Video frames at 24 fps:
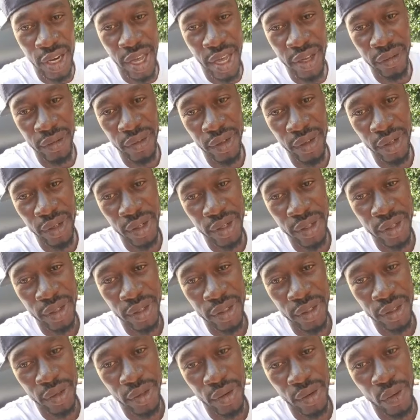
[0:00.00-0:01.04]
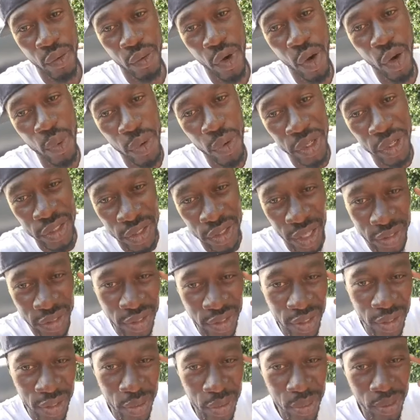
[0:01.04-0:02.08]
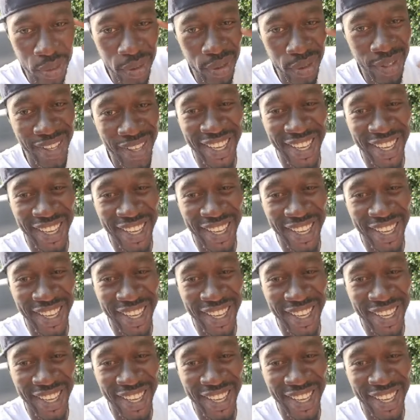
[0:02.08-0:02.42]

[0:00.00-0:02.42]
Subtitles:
life. Ro Woods, I see you.